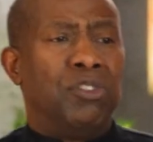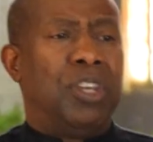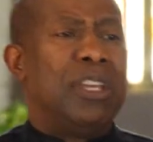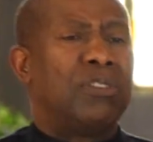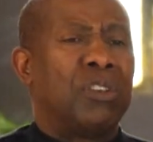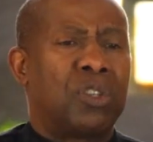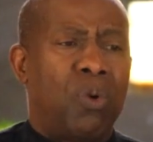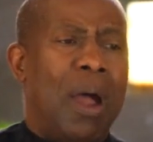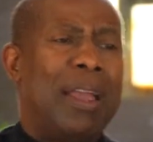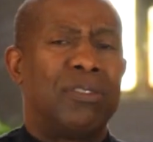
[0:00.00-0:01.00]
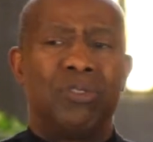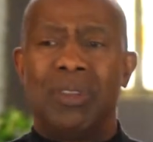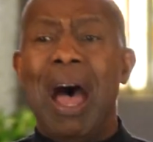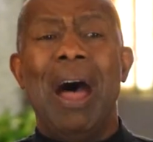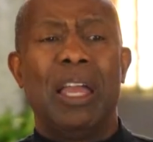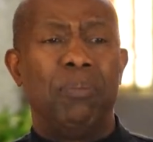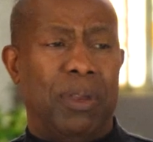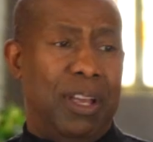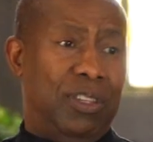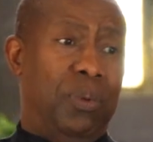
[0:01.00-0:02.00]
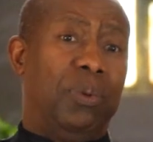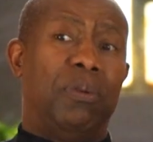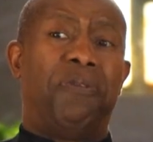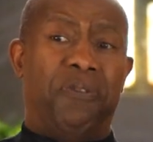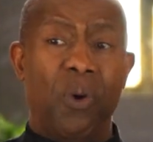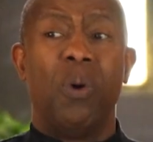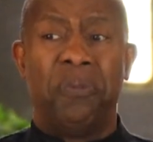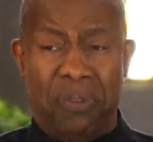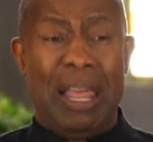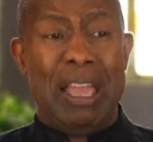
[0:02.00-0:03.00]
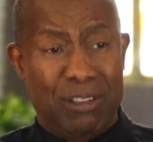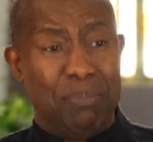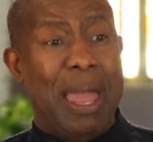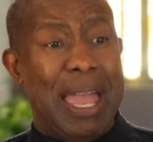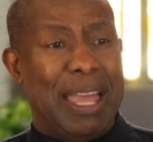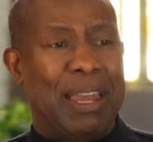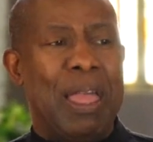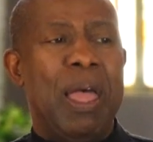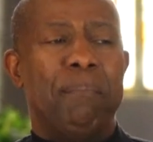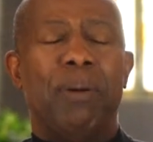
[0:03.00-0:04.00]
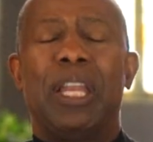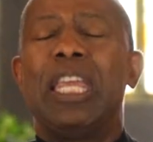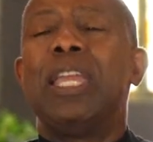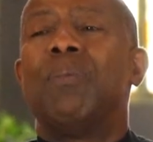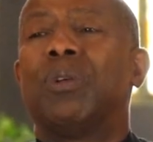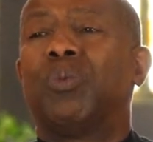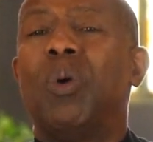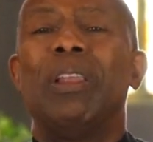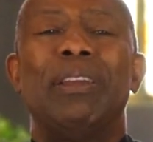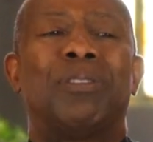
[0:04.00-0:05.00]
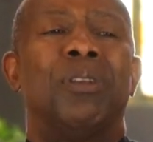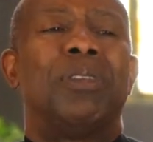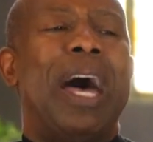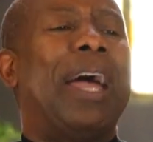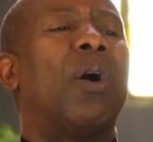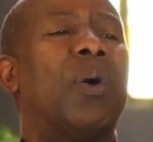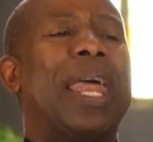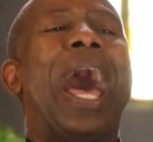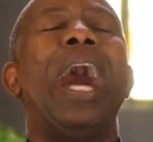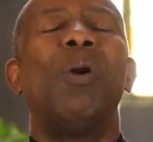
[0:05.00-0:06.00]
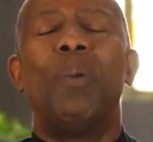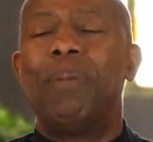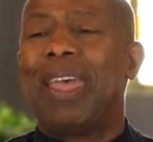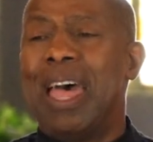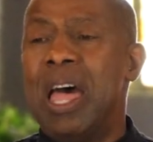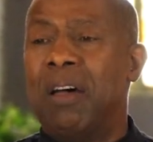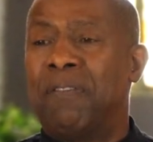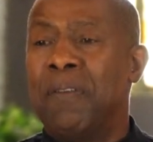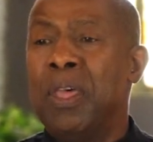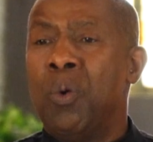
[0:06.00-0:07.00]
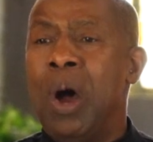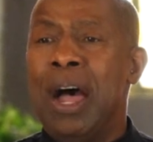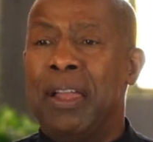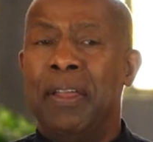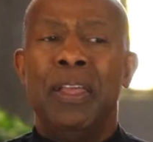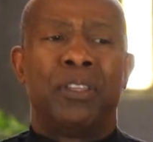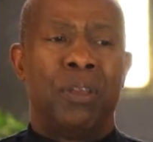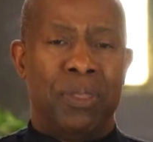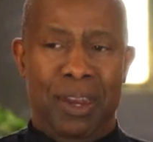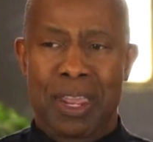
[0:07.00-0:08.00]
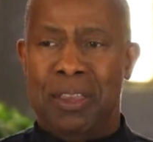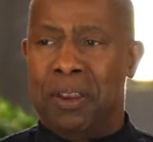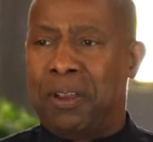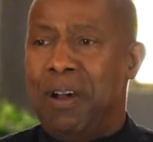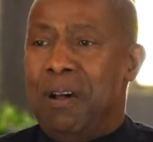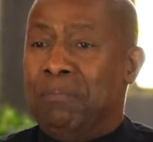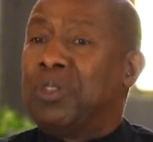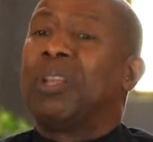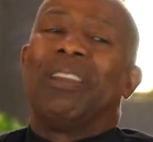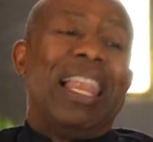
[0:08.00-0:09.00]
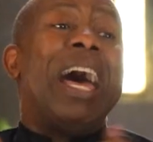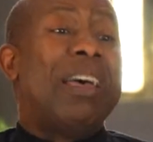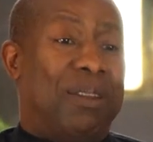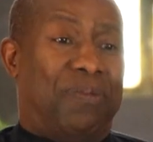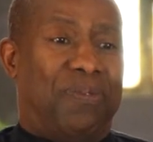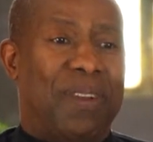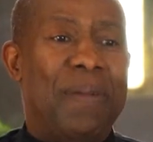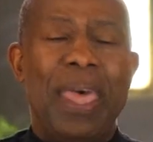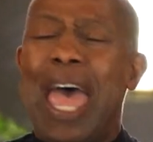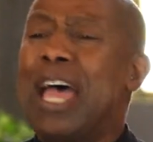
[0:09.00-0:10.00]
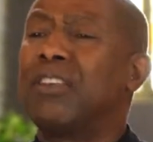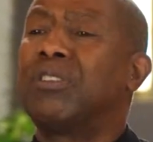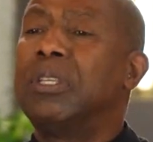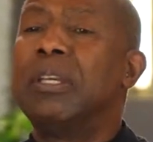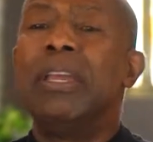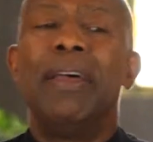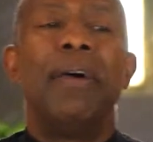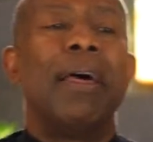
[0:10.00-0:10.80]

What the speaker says: Jesus Christ died because he was a full-fledged man, but he was willing to die on our behalf. Why? So that he could come to life as the